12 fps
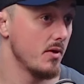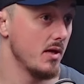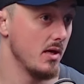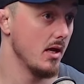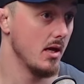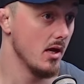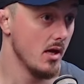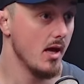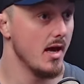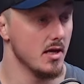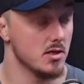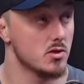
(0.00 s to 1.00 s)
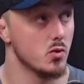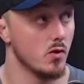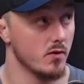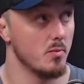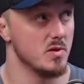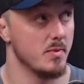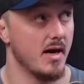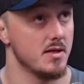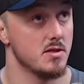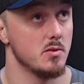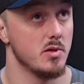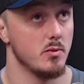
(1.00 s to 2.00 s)
It sort of comes back
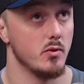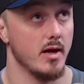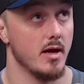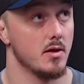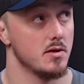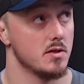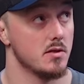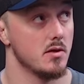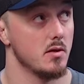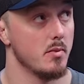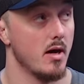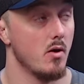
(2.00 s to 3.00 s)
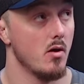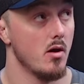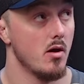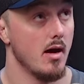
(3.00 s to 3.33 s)
to people getting concerned about